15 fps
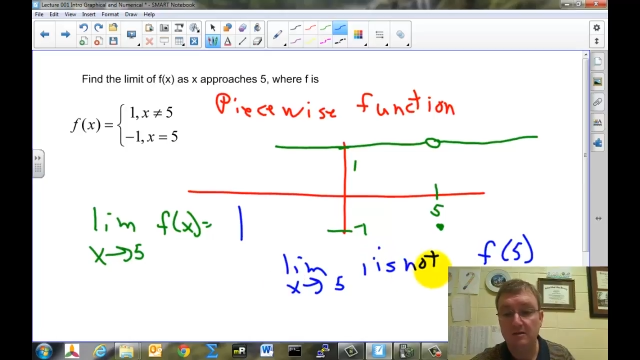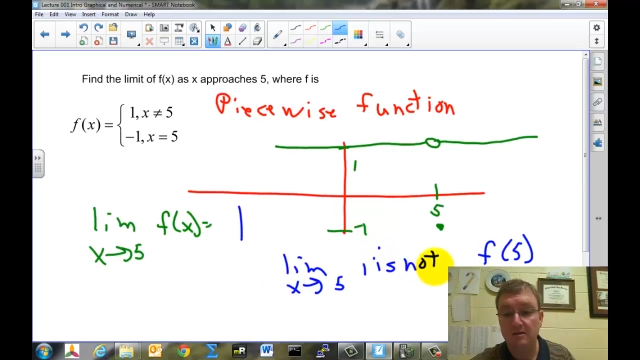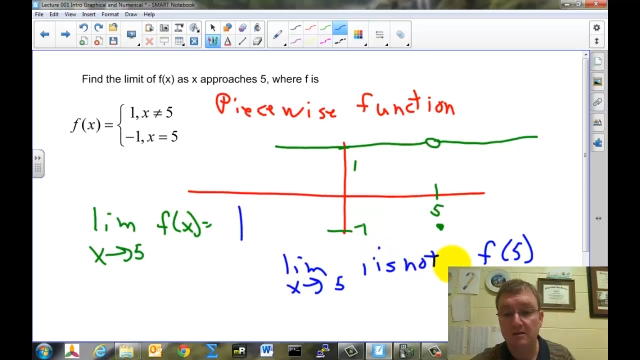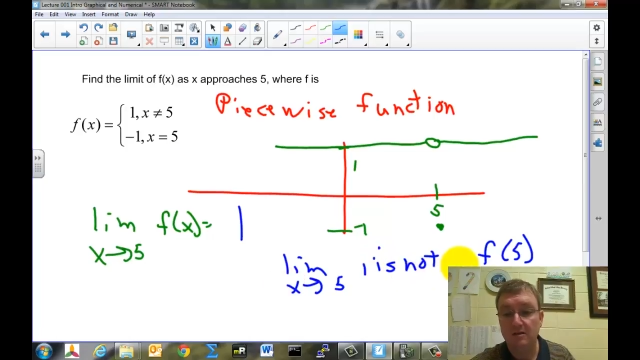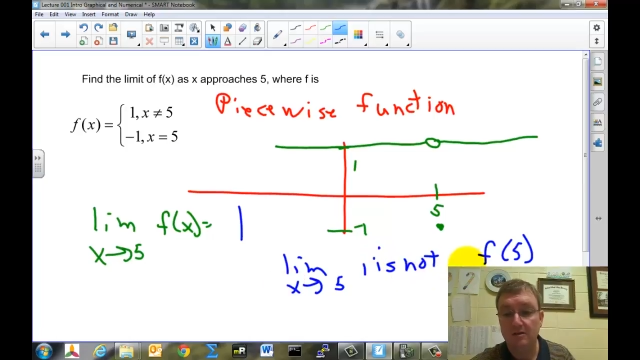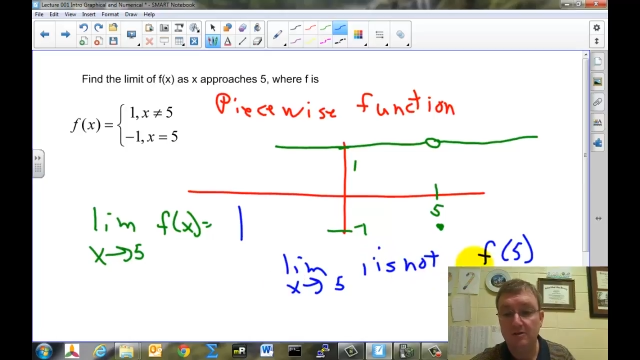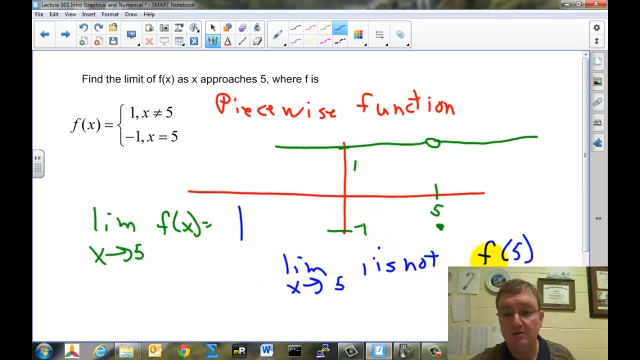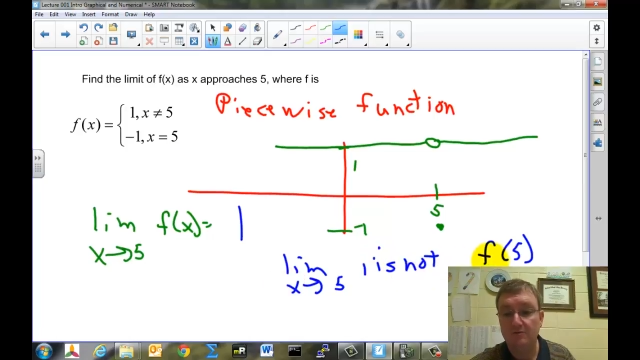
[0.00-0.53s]

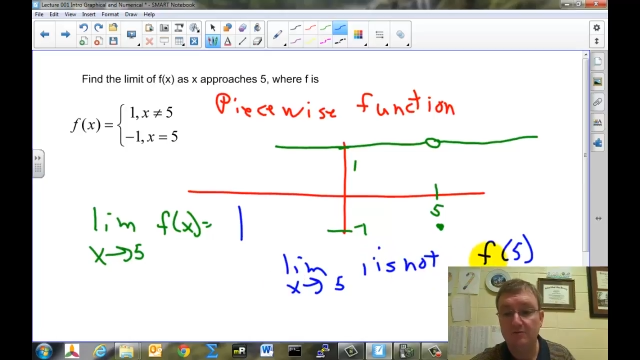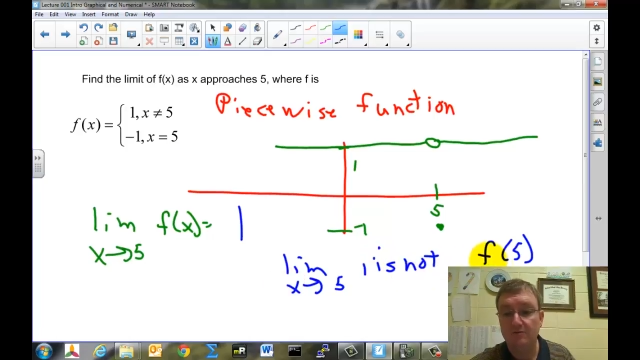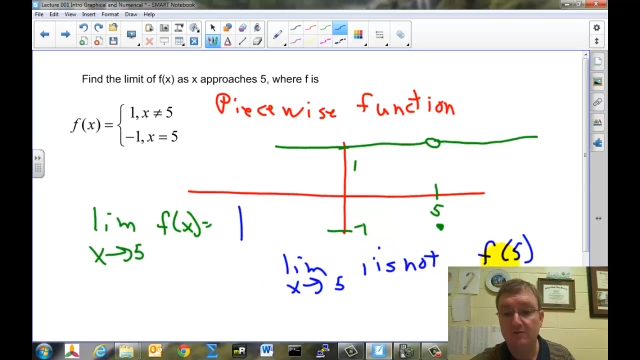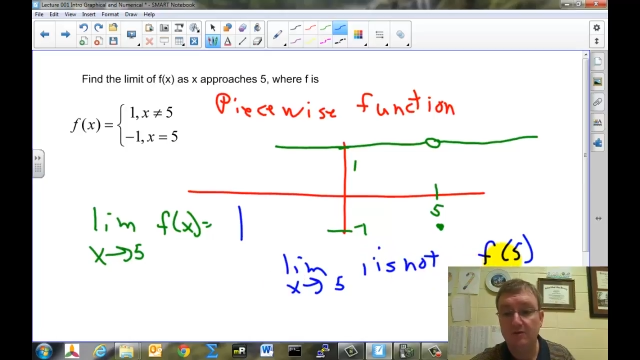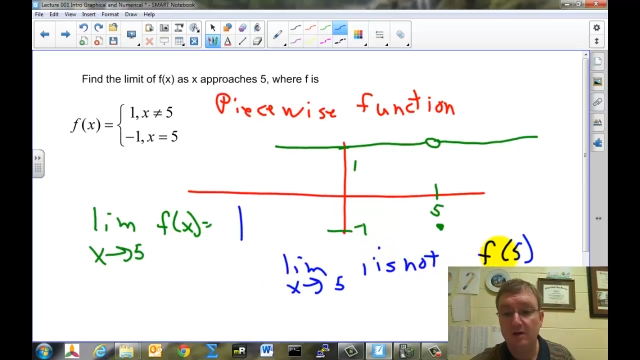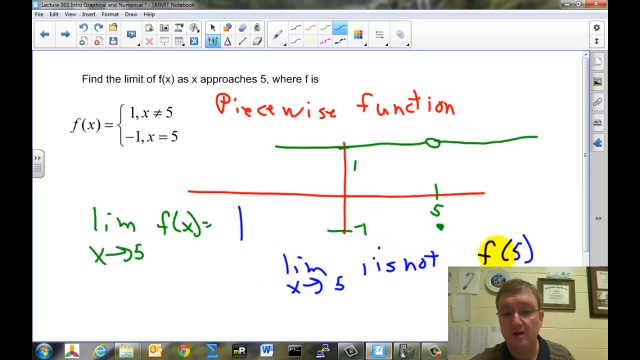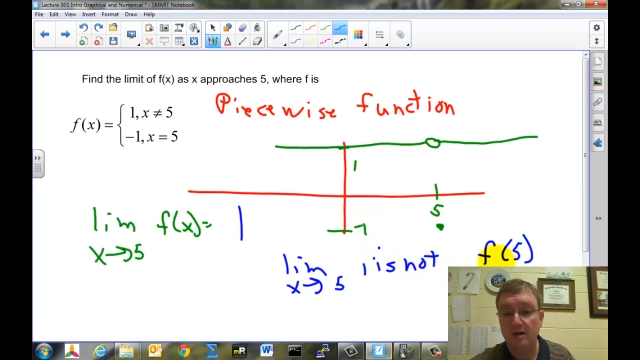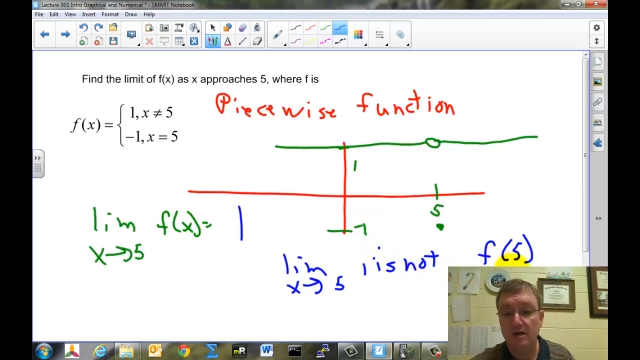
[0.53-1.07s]
the,
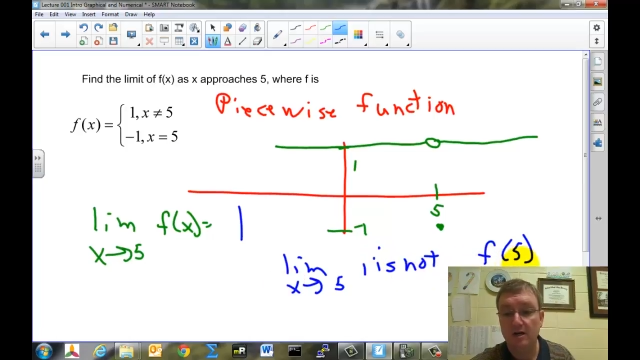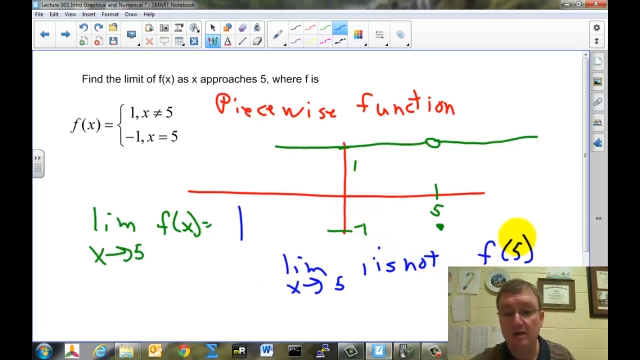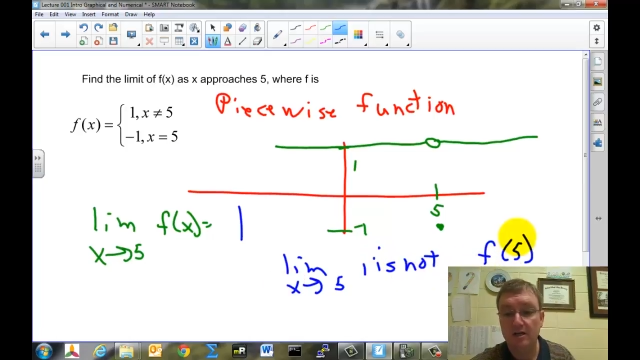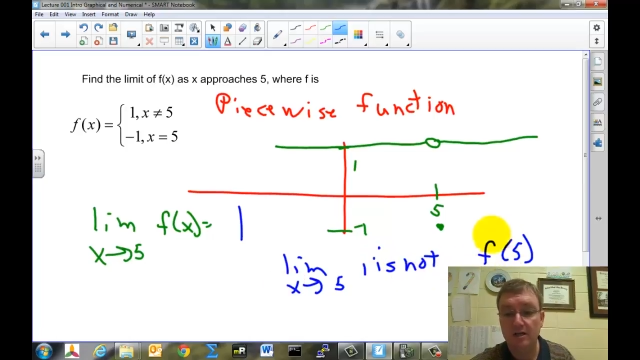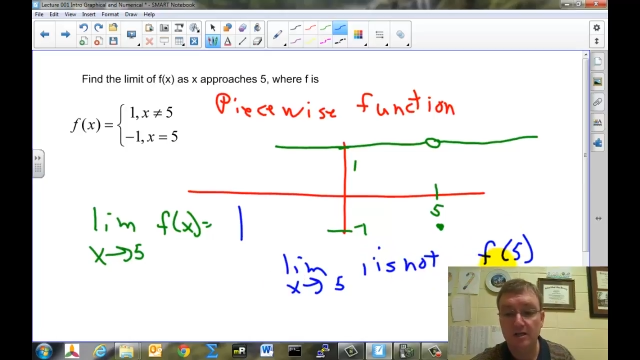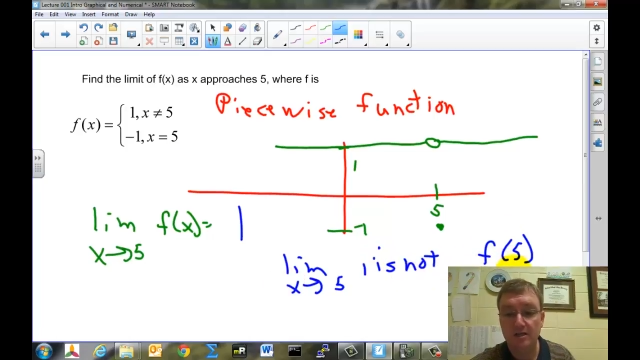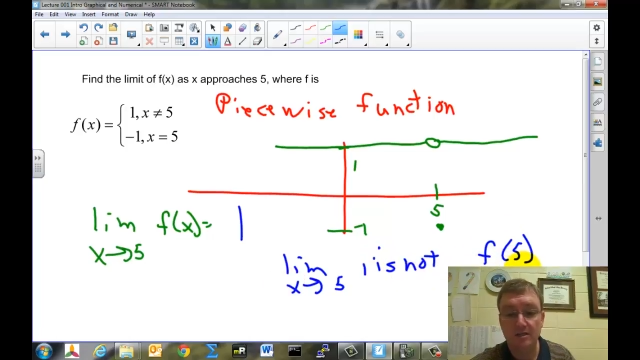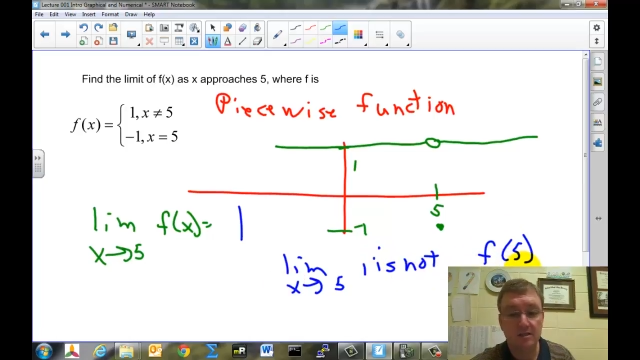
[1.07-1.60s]
uh,
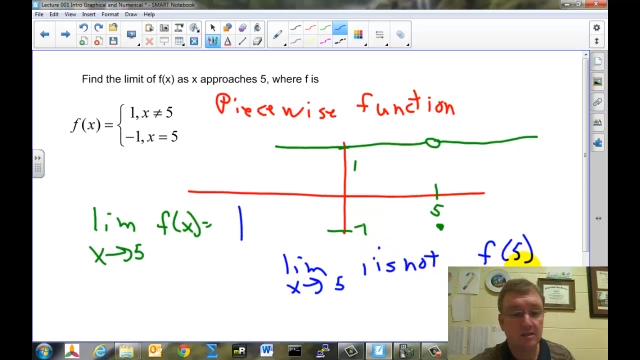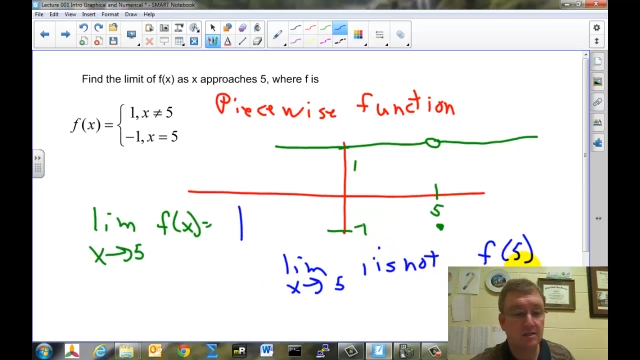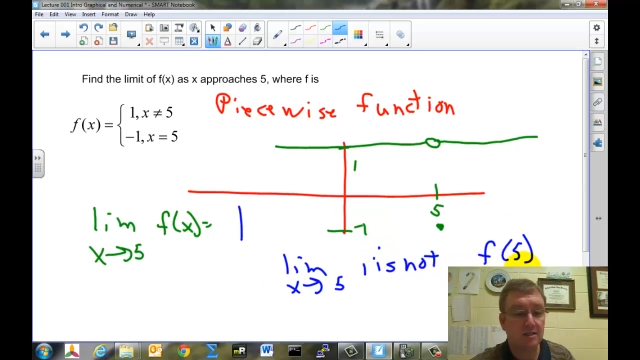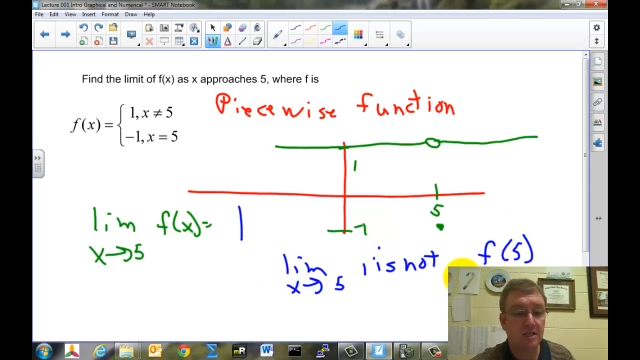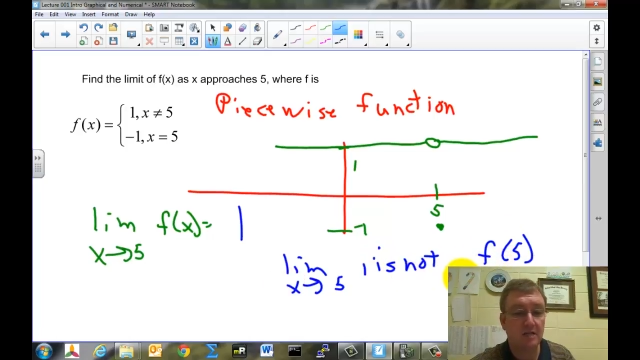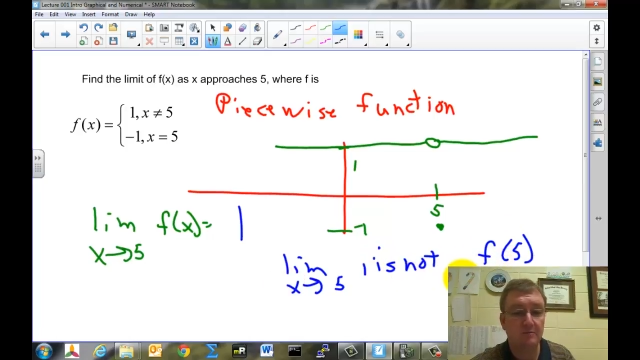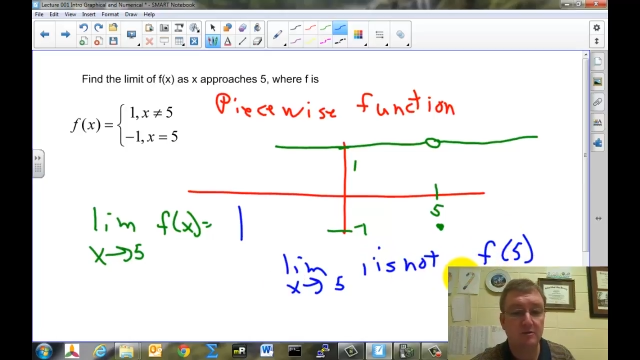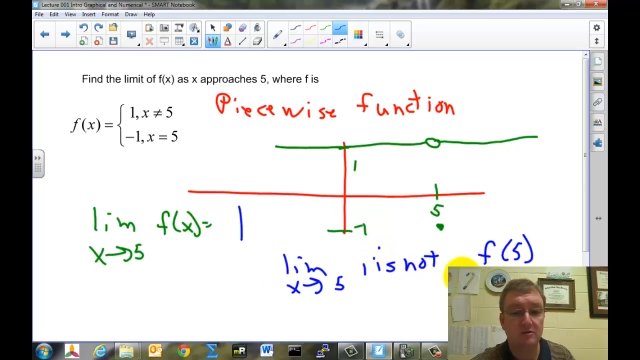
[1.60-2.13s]
the same
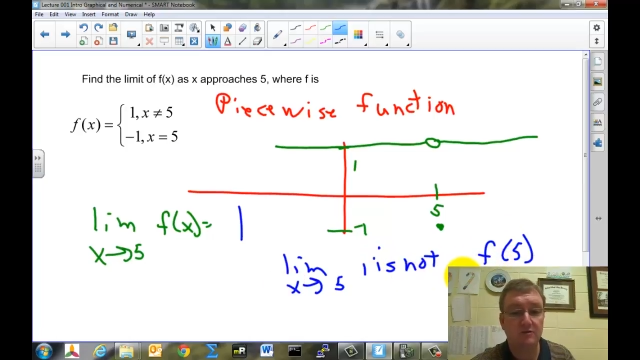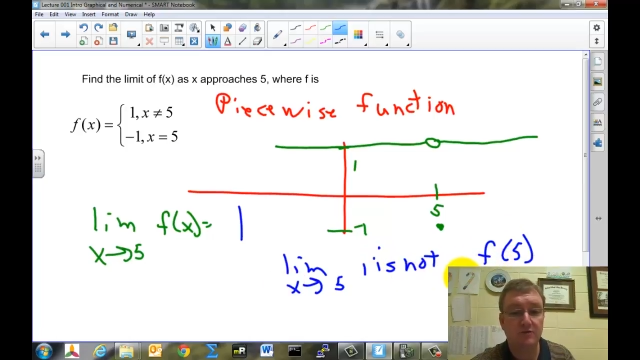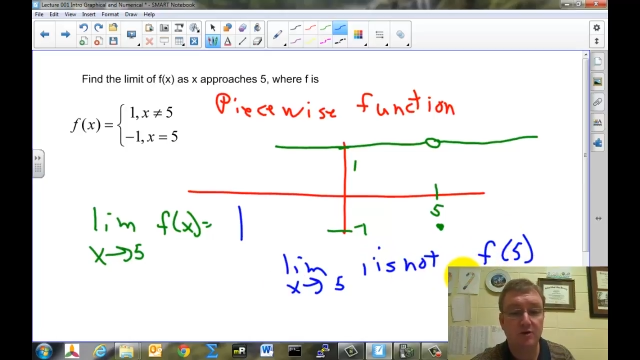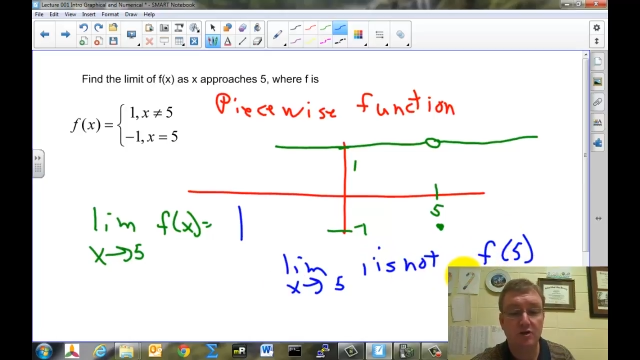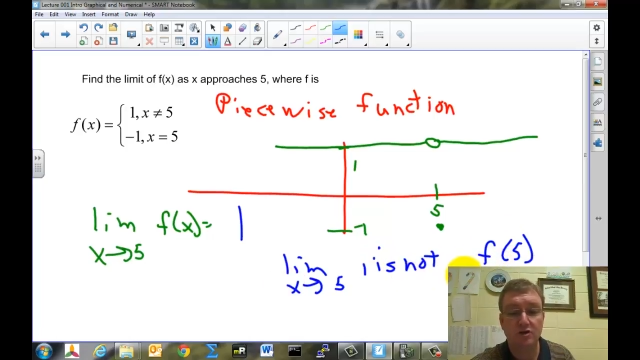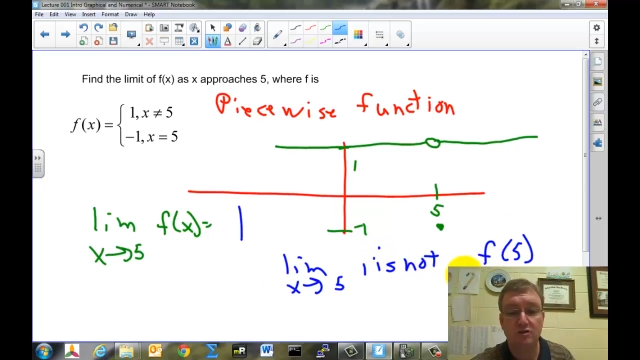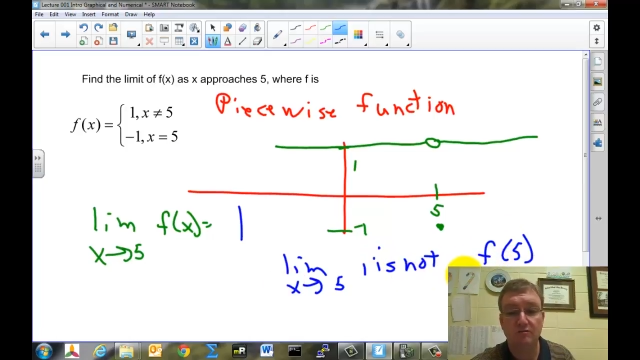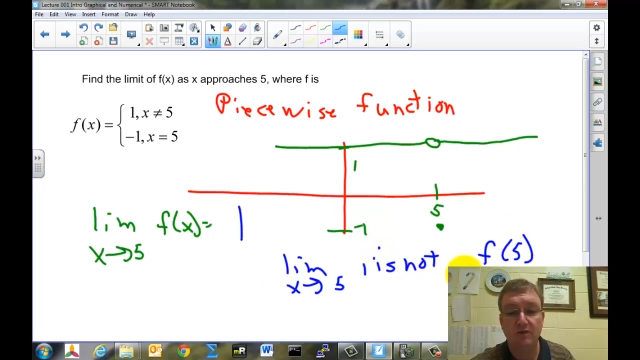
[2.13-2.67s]
as a
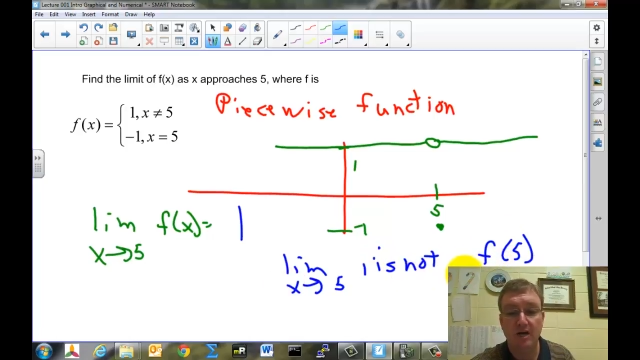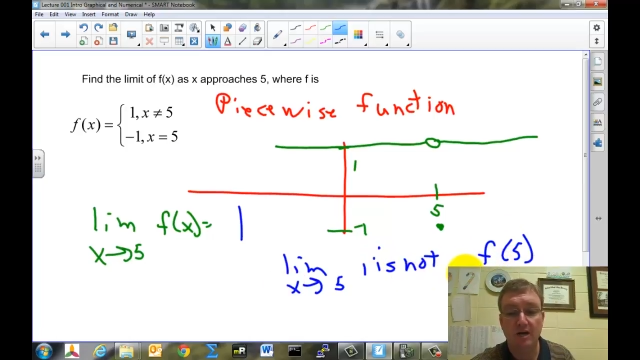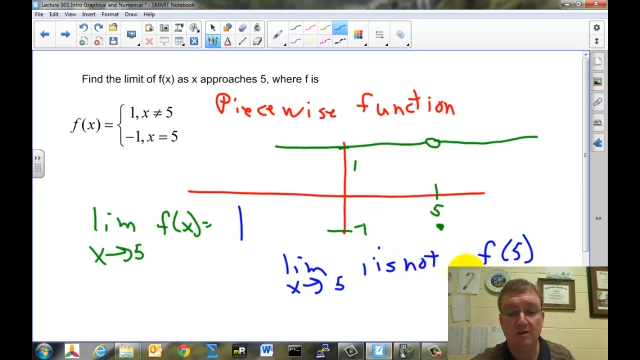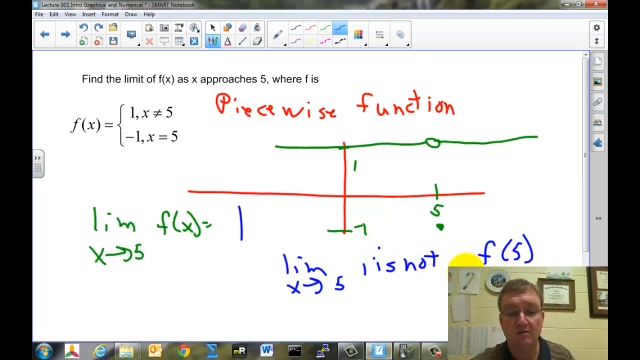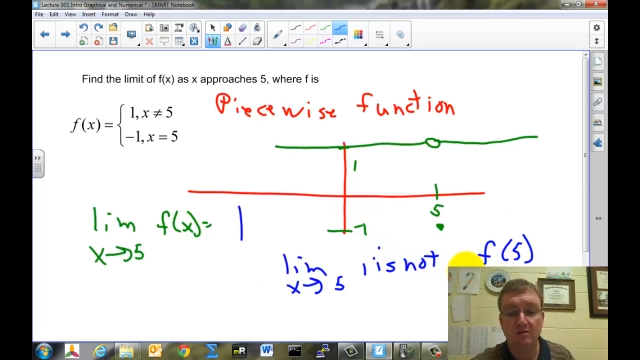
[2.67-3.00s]
function value.